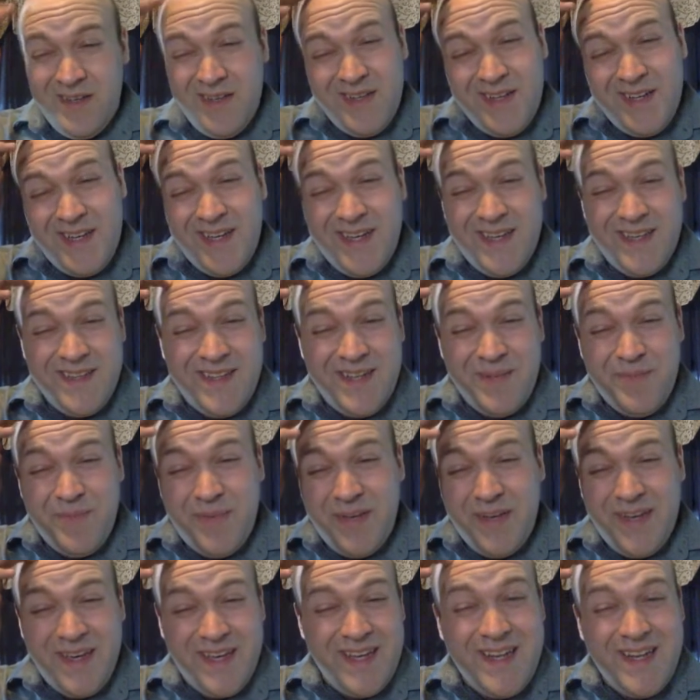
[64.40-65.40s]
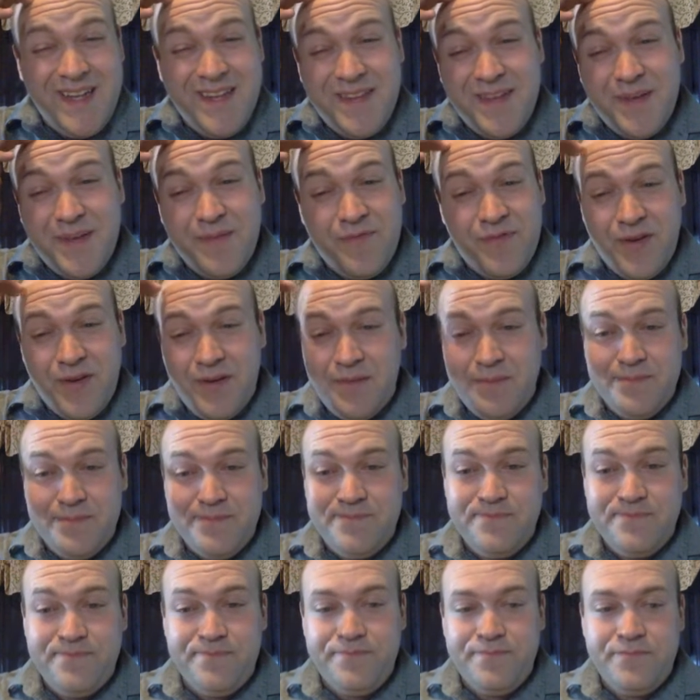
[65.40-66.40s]
and that'd be like anything
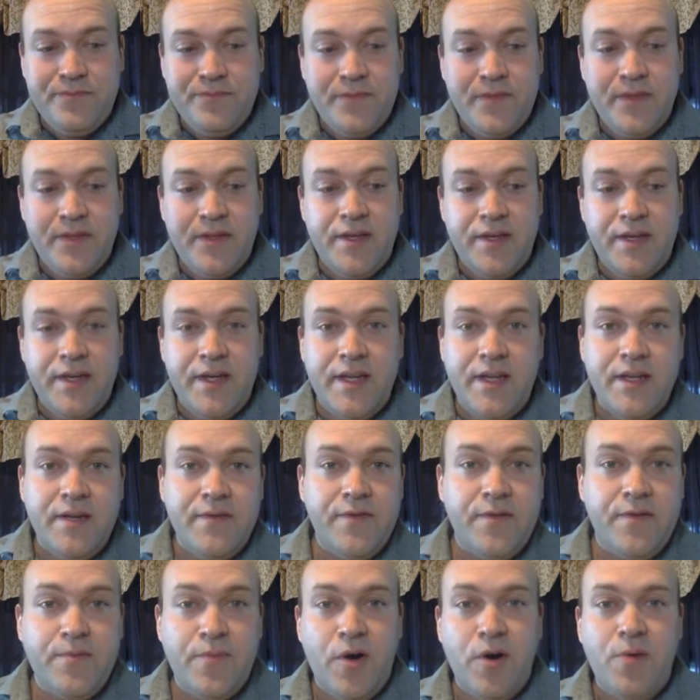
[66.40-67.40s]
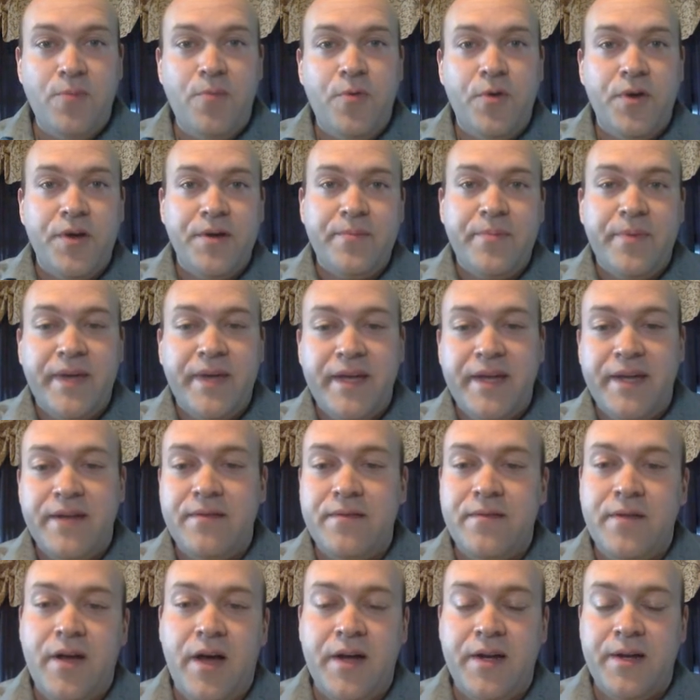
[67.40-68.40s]
from the end of your ballpoint
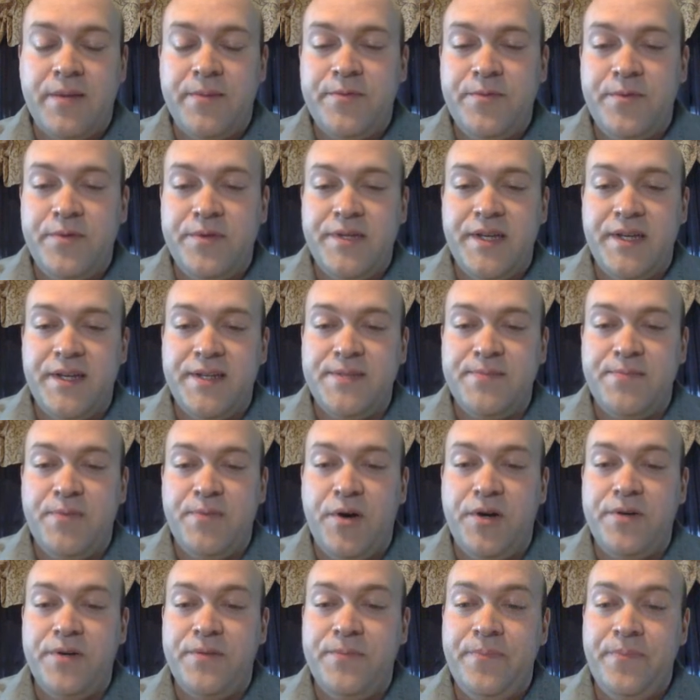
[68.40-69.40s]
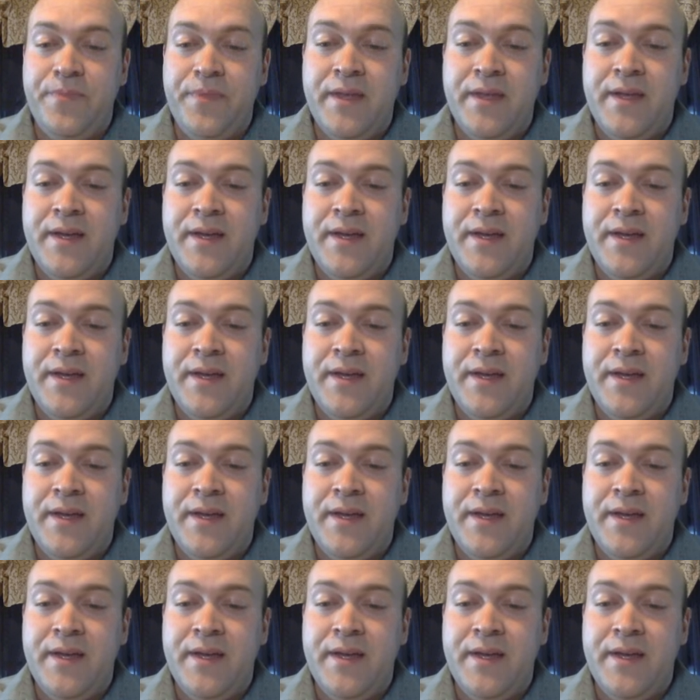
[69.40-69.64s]
pen on up to a tennis ball.